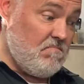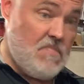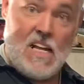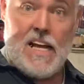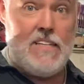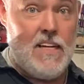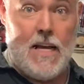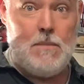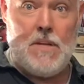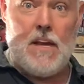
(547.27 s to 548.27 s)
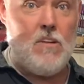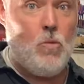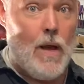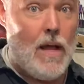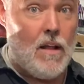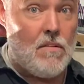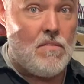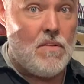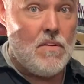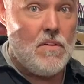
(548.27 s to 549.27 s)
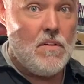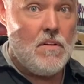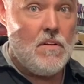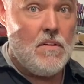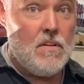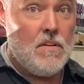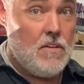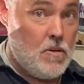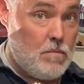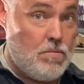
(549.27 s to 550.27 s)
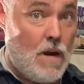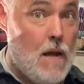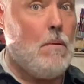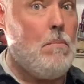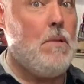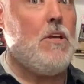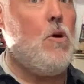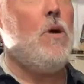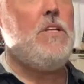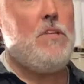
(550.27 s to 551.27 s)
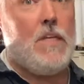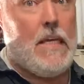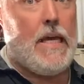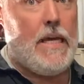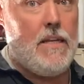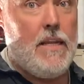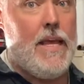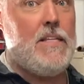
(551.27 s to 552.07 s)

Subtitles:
9 times out of 12, you're probably going to get a